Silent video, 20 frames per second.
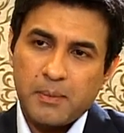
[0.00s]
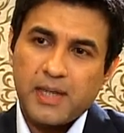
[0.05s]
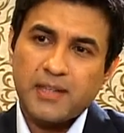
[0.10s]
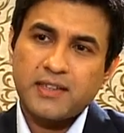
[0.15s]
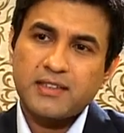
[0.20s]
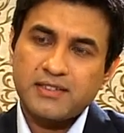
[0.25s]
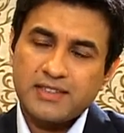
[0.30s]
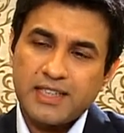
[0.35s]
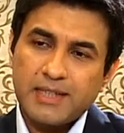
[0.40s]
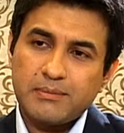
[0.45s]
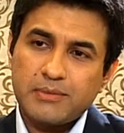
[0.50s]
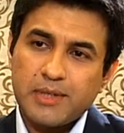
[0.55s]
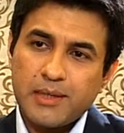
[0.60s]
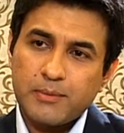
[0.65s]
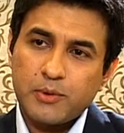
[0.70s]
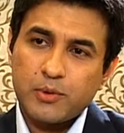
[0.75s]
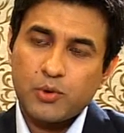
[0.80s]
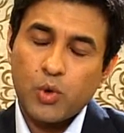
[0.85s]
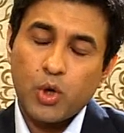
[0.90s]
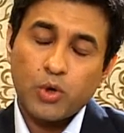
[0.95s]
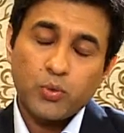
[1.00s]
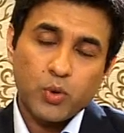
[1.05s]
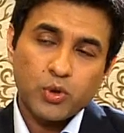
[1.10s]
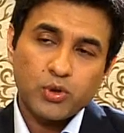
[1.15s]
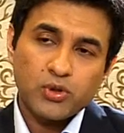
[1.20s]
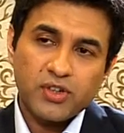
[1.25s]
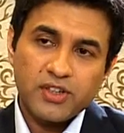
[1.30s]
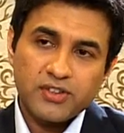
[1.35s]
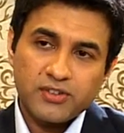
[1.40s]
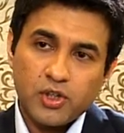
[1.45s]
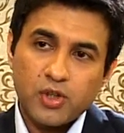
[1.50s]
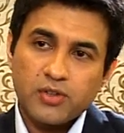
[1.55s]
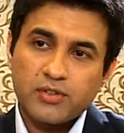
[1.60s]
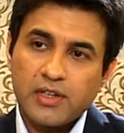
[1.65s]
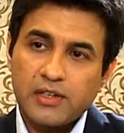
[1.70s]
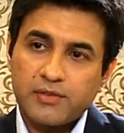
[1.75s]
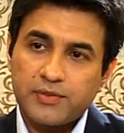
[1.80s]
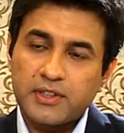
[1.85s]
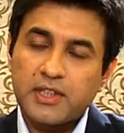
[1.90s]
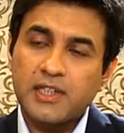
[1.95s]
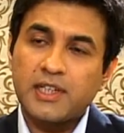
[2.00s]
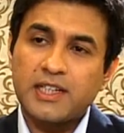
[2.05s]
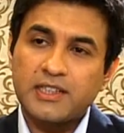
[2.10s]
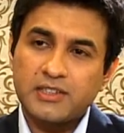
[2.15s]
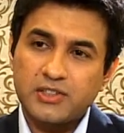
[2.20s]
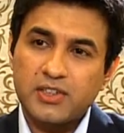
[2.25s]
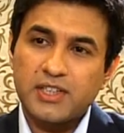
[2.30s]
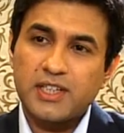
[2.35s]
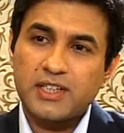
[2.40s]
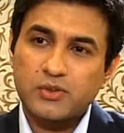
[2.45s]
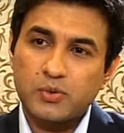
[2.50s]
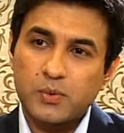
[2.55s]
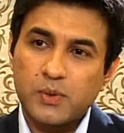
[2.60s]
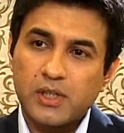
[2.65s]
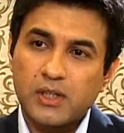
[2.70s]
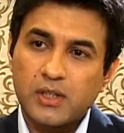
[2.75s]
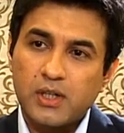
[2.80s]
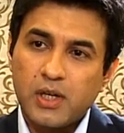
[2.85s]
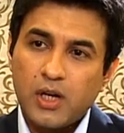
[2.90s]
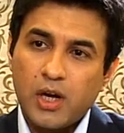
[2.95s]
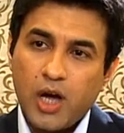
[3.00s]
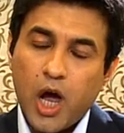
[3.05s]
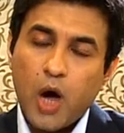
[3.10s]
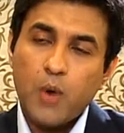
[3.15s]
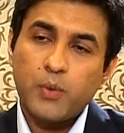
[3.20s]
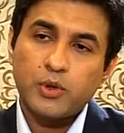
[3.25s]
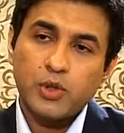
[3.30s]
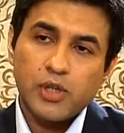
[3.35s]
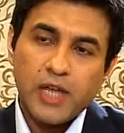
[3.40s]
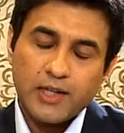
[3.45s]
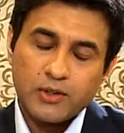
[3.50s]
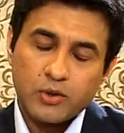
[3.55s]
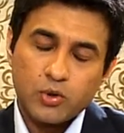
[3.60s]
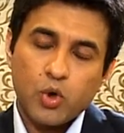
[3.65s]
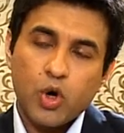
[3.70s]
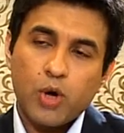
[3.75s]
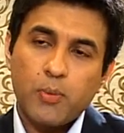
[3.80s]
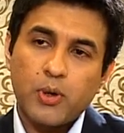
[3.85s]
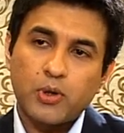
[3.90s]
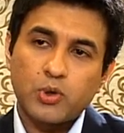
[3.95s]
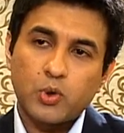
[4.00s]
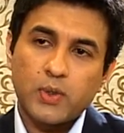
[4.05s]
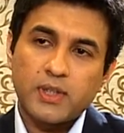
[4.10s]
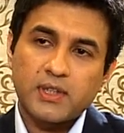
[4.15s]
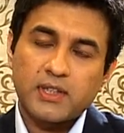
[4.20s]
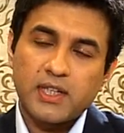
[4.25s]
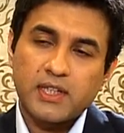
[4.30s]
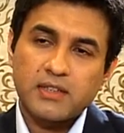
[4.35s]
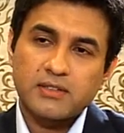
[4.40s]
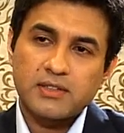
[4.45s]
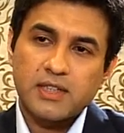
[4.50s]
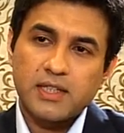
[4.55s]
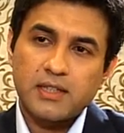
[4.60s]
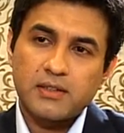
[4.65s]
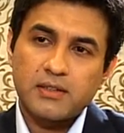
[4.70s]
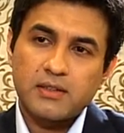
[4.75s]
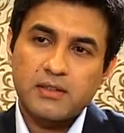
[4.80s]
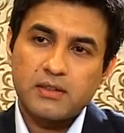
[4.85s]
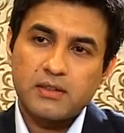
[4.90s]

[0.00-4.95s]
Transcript: But at the same time, you do not want to risk yourself with an injury as well. How would you like to go about doing things then?